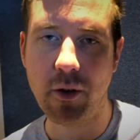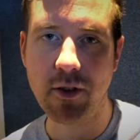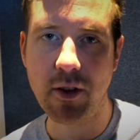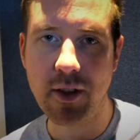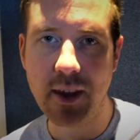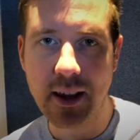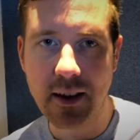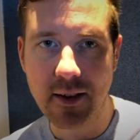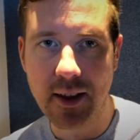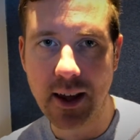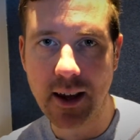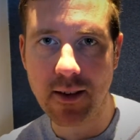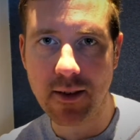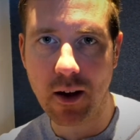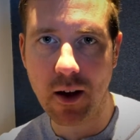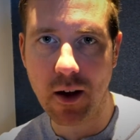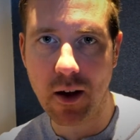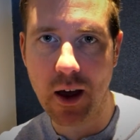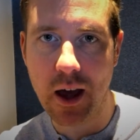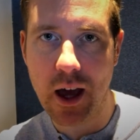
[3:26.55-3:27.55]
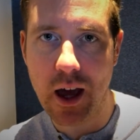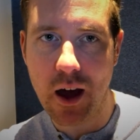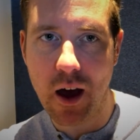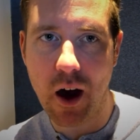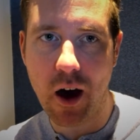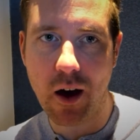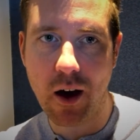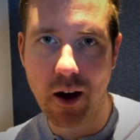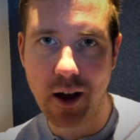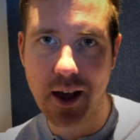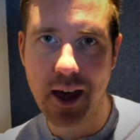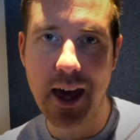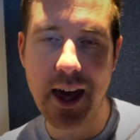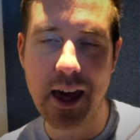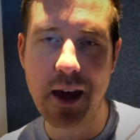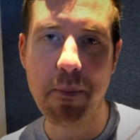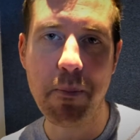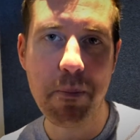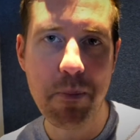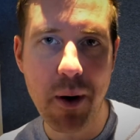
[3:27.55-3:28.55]
So these things are
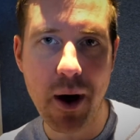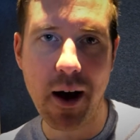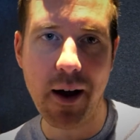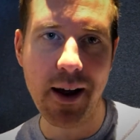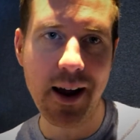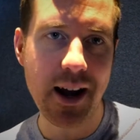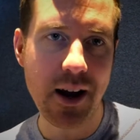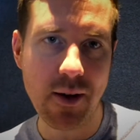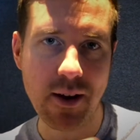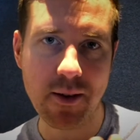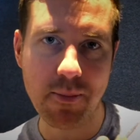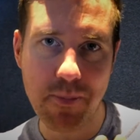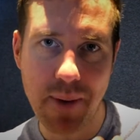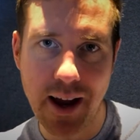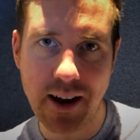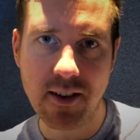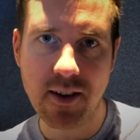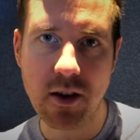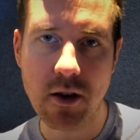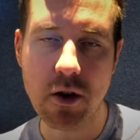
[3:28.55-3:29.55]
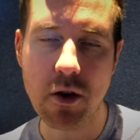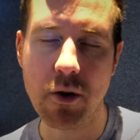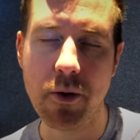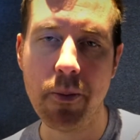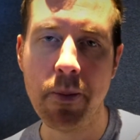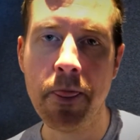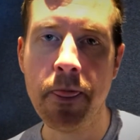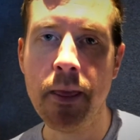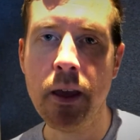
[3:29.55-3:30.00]
key. But anyways, back to you.